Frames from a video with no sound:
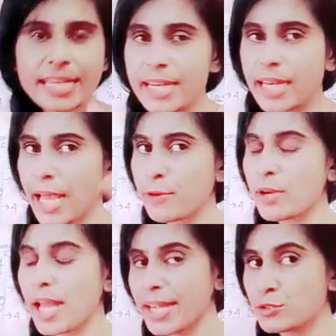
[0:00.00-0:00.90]
I would like
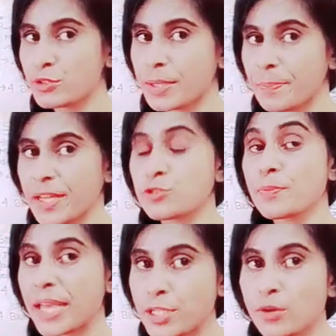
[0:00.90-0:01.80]
to repeat to make
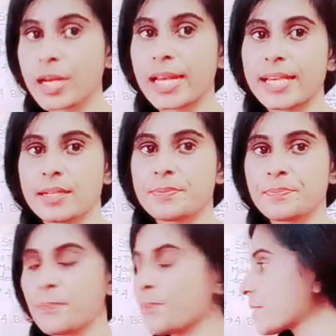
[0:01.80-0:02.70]
you clear.
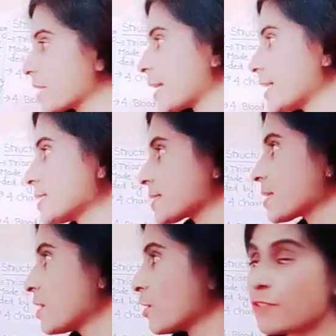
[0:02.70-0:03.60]
Yes,
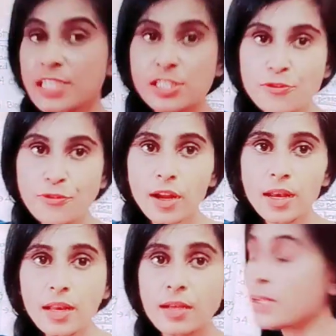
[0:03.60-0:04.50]
first of all,
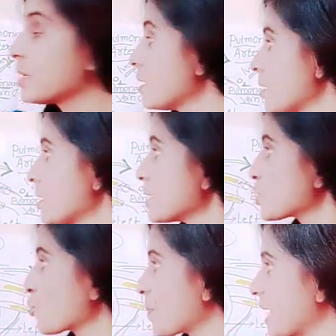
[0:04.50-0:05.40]

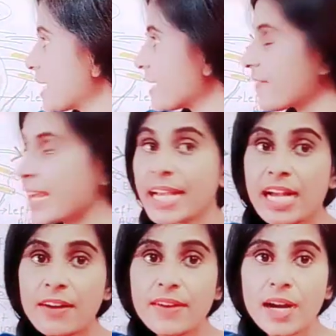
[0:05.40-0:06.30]
superior vena
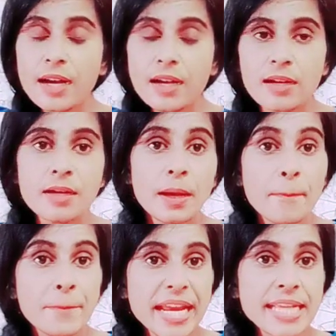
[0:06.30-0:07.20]
cava
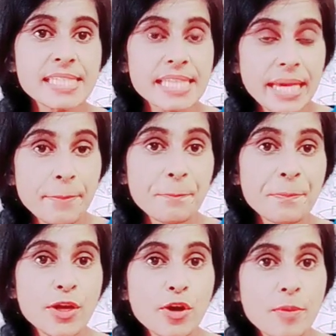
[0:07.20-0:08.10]
brings
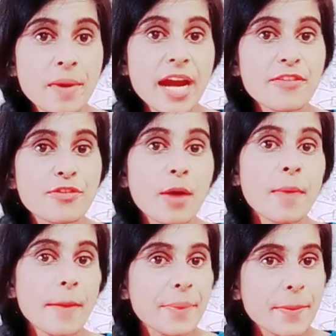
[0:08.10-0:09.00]
impure blood from
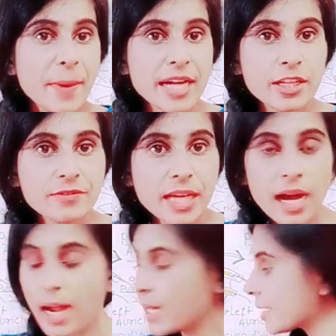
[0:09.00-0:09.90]
upper part of the heart.